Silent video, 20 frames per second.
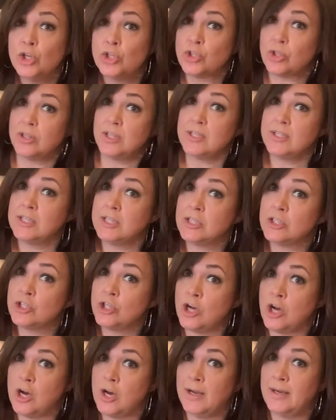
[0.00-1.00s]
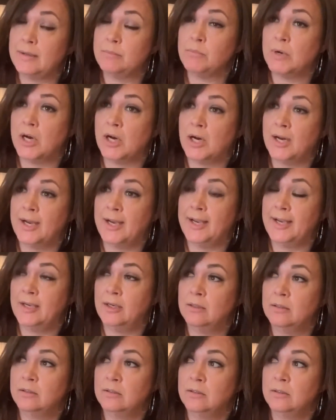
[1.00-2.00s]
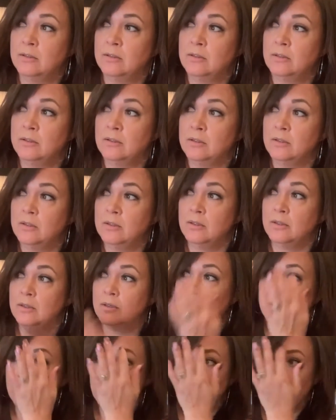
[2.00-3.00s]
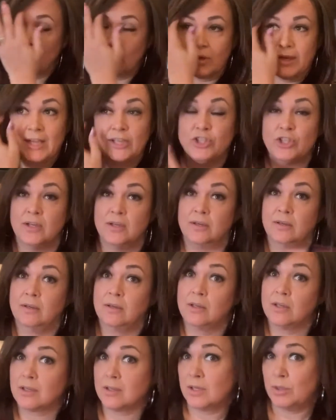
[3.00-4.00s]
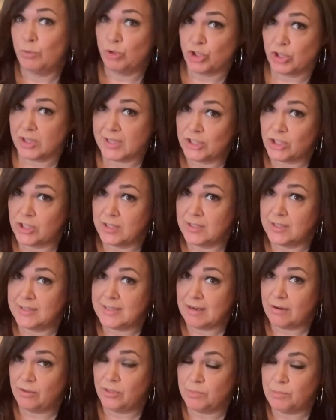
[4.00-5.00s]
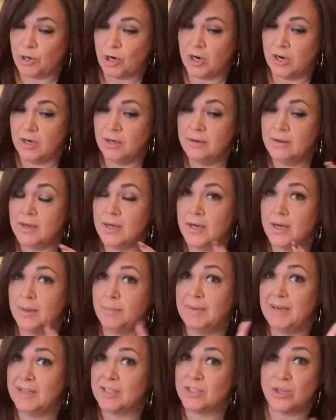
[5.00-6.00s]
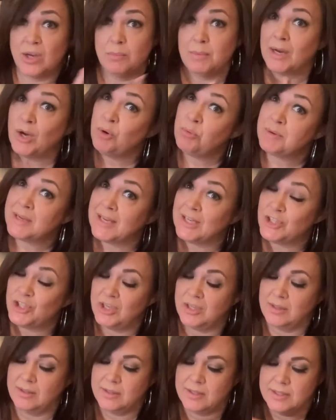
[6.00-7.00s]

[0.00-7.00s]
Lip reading: So this is not my kitchen, commercial kitchen down at the bar, and it's not my home kitchen.